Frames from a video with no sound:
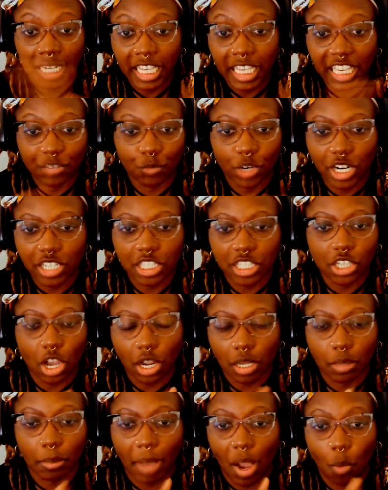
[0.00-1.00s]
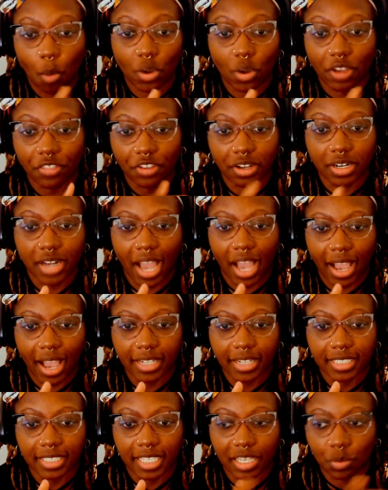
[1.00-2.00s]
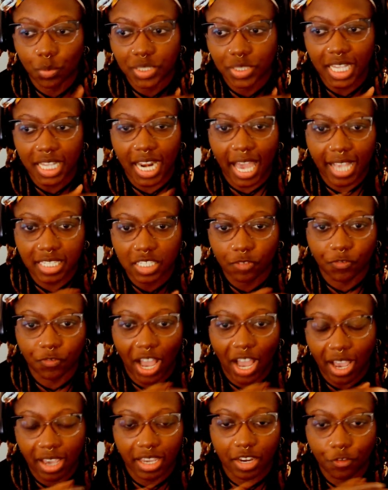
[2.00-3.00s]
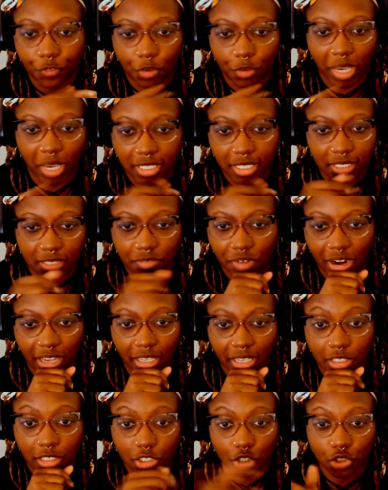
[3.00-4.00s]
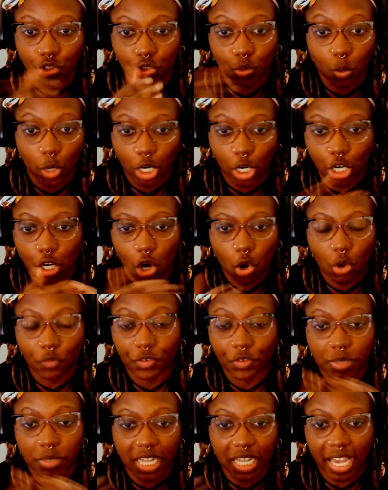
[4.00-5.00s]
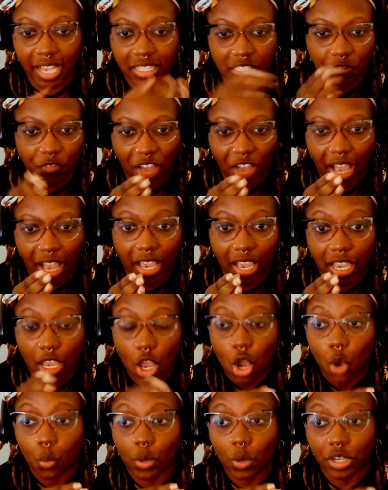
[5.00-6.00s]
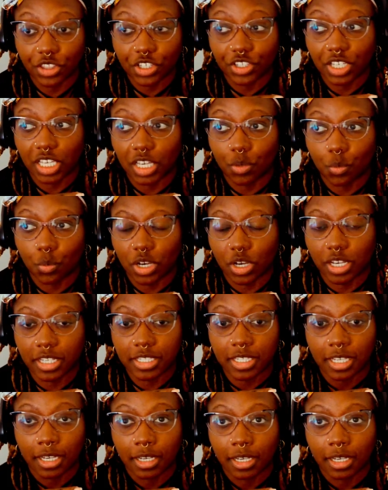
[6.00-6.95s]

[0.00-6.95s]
We're talking about whether or not it was classified information, right? You want to know if it was classified, whether it was,